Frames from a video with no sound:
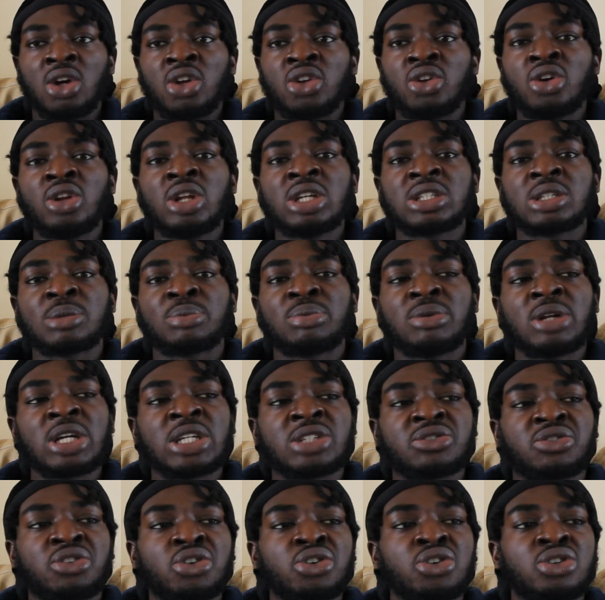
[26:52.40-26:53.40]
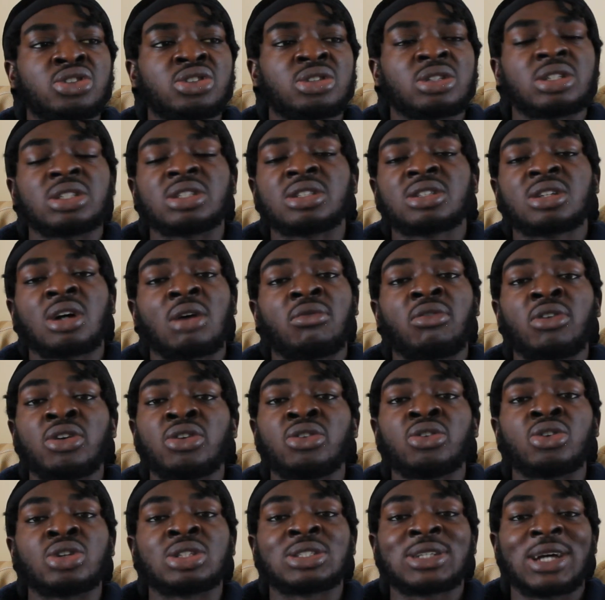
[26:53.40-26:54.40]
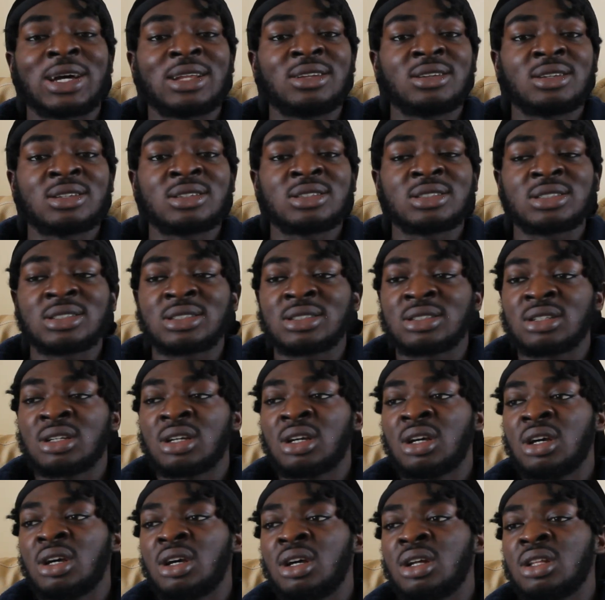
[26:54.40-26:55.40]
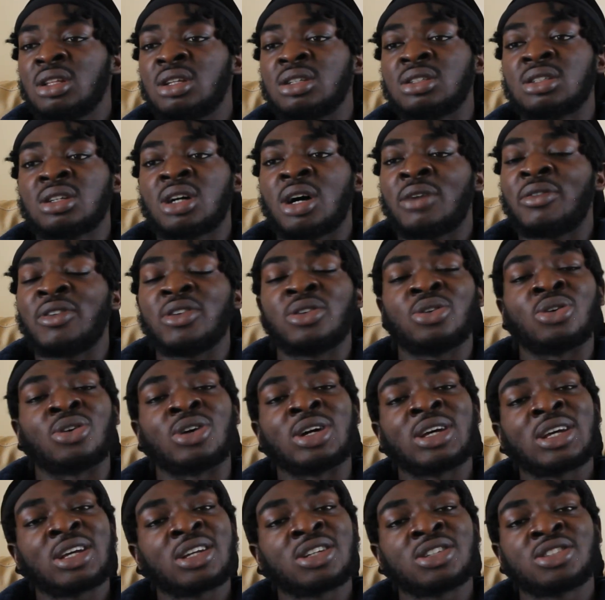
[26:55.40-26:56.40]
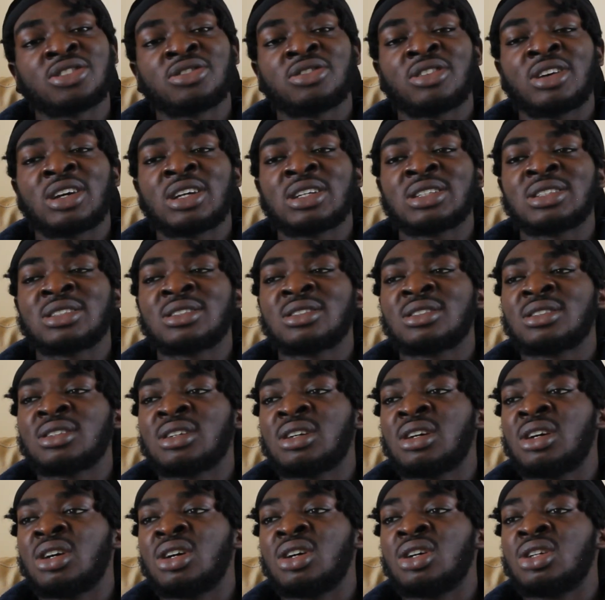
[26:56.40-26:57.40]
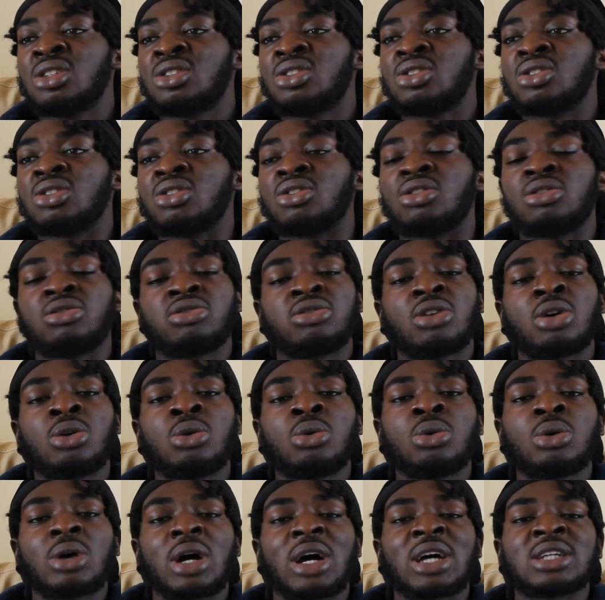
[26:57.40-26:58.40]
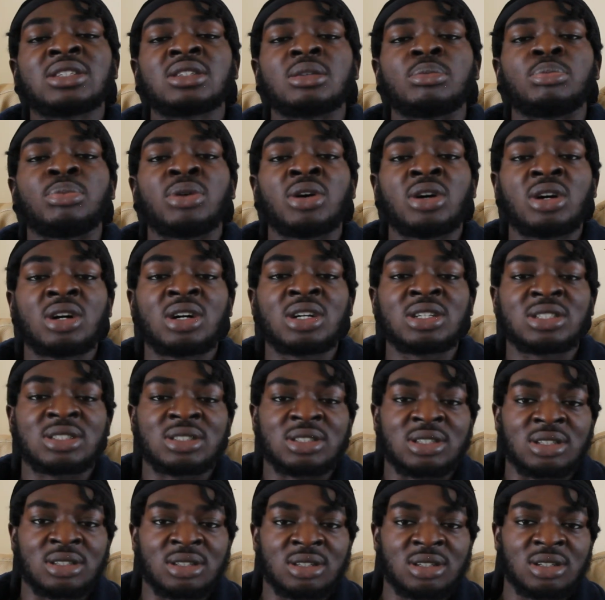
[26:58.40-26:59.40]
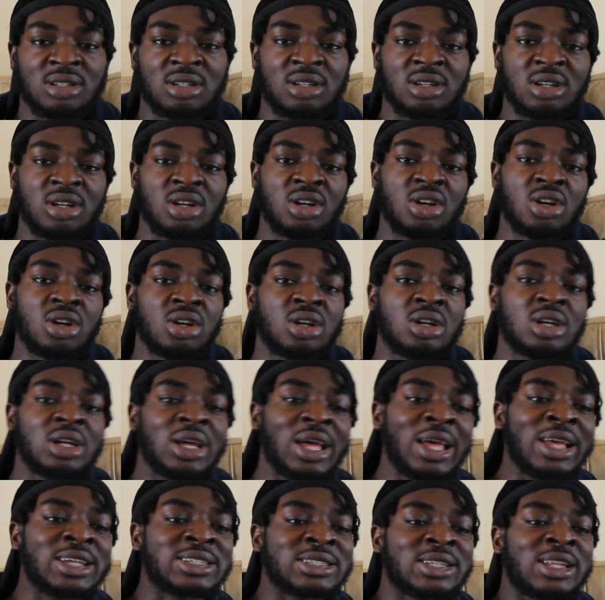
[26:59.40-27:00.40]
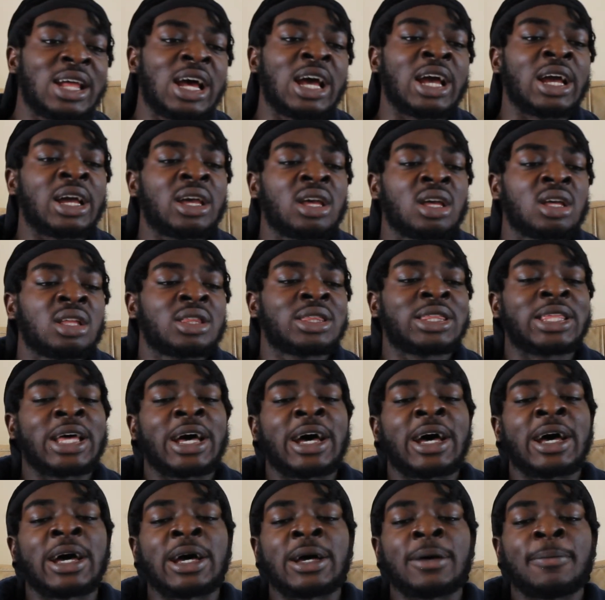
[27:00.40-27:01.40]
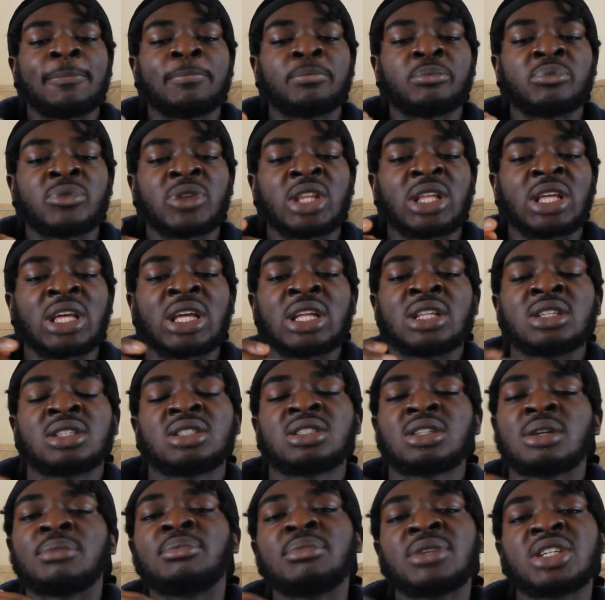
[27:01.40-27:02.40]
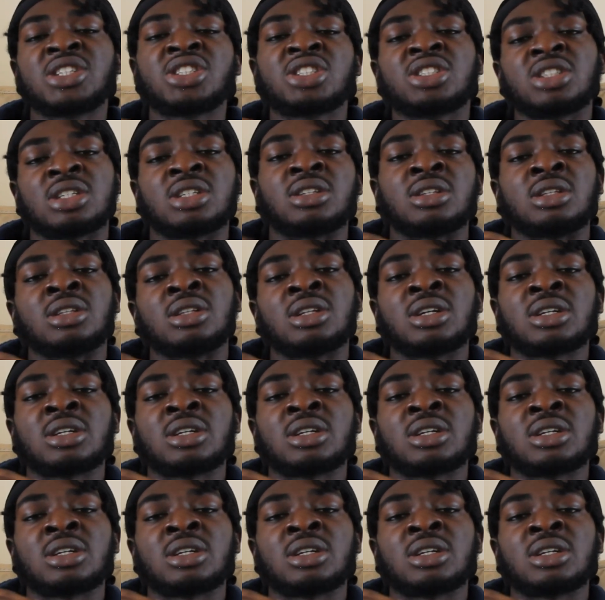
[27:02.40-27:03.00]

Uni is a place for you to discover your talents, discover your interests, to grow as a person. It's like that intermission,